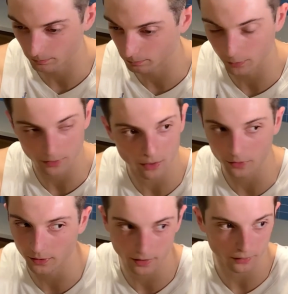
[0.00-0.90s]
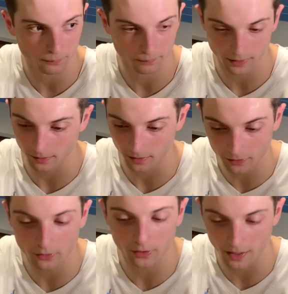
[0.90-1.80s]
putting it all together, and
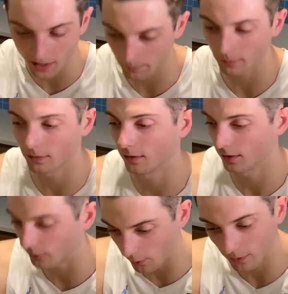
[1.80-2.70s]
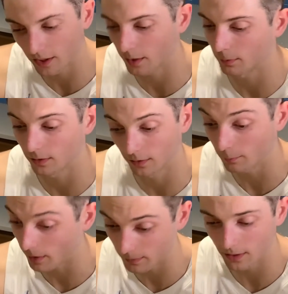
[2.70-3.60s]
it's going to happen. It's going to happen. It
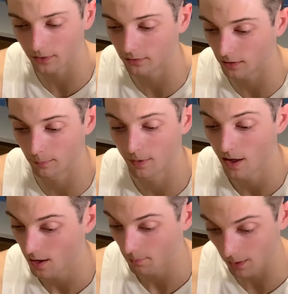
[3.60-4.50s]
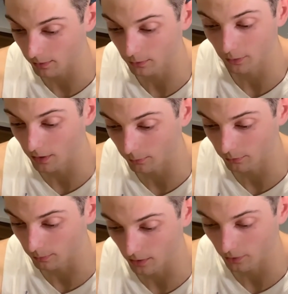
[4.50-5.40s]
might be next game, might be 3 games
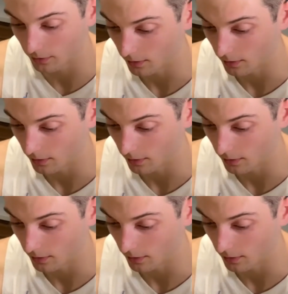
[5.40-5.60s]
from now.